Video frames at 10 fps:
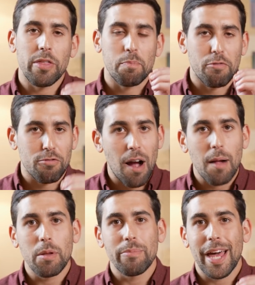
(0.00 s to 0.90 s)
the
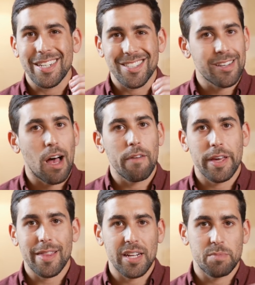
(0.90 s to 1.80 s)
problem that he's
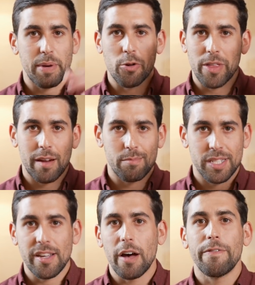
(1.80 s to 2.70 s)
solving that is bigger than
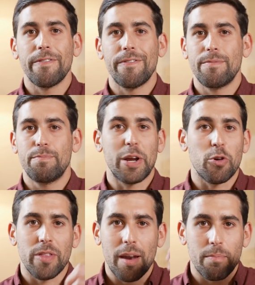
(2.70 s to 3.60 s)
himself, bigger
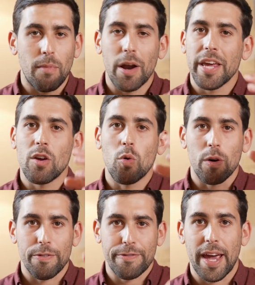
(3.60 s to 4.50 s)
than money or
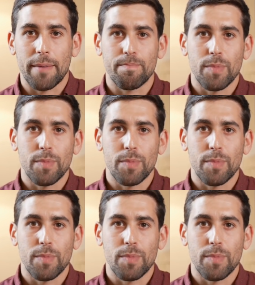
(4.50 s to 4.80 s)
fame.